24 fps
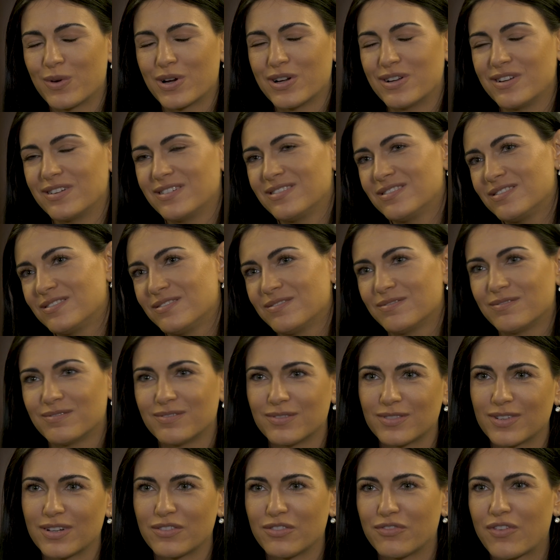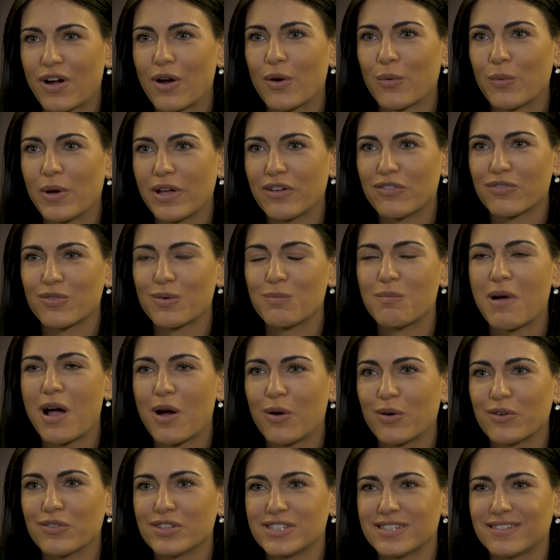we're far away from
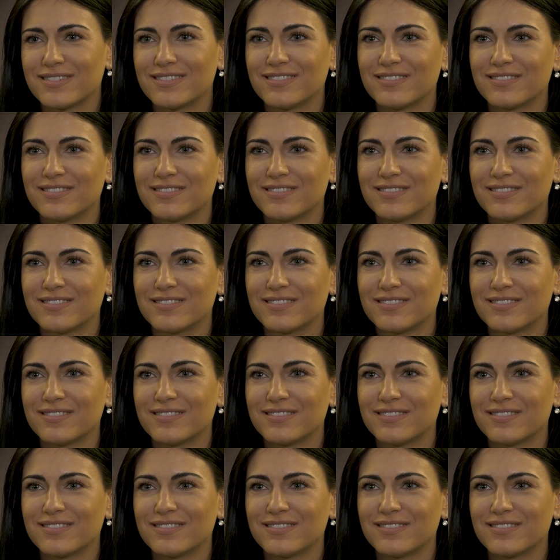ours.